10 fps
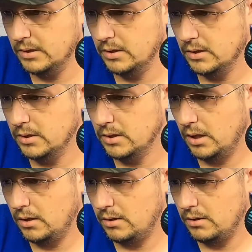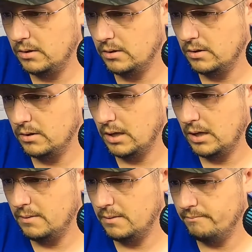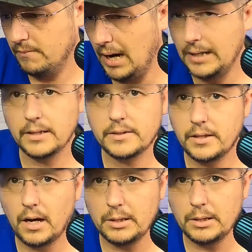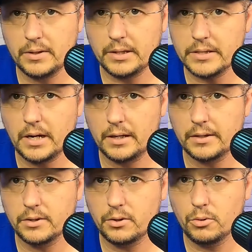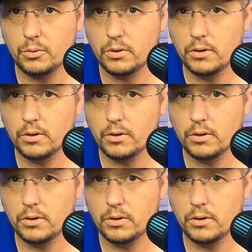I like to document the things that I get to do.